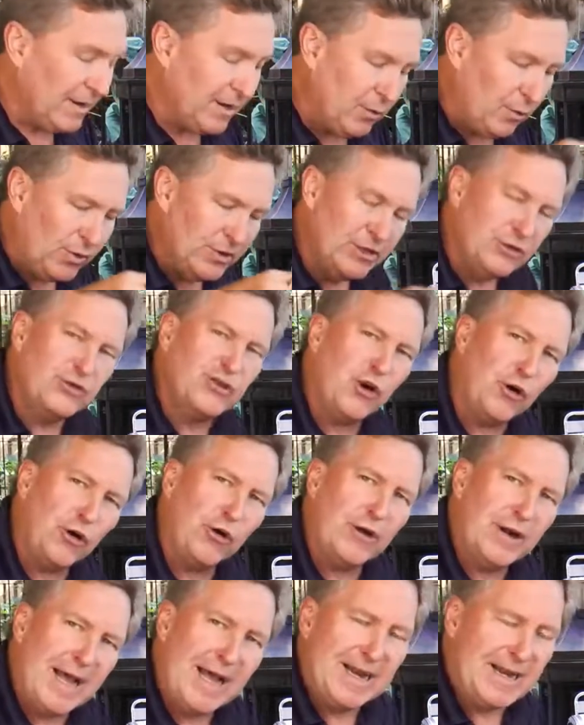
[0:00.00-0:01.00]
going to
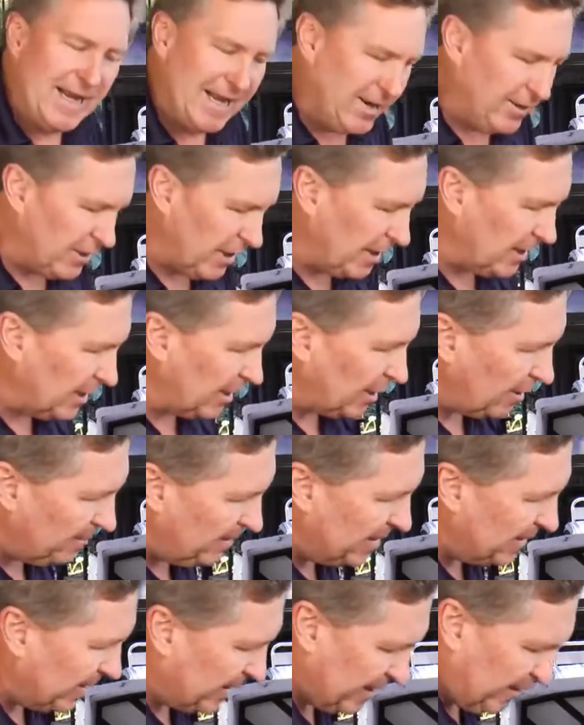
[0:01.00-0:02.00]
turn that down a little
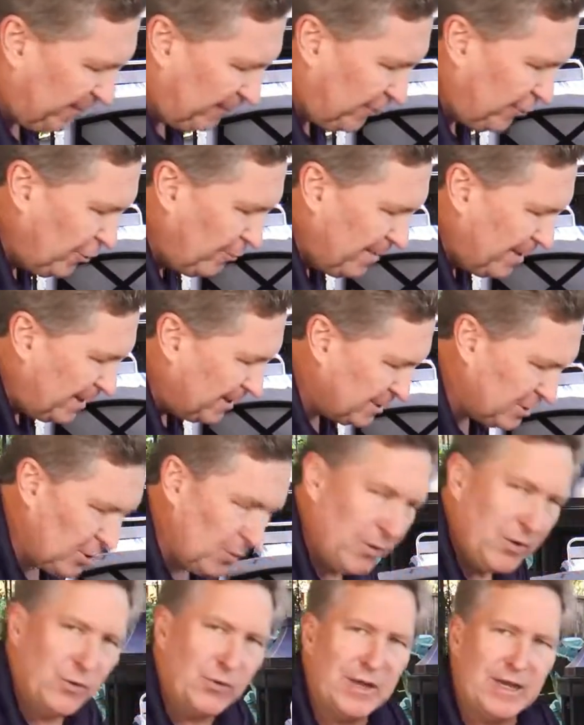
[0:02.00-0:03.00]
bit in a few minutes so
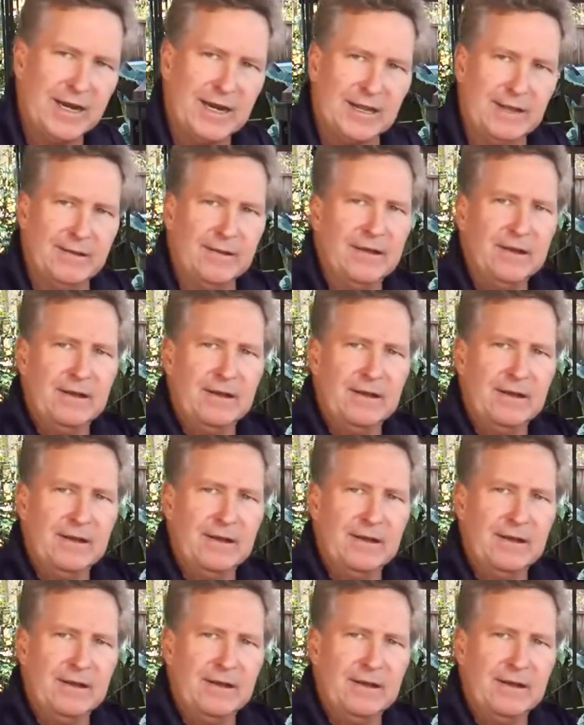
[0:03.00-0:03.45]
we don't get any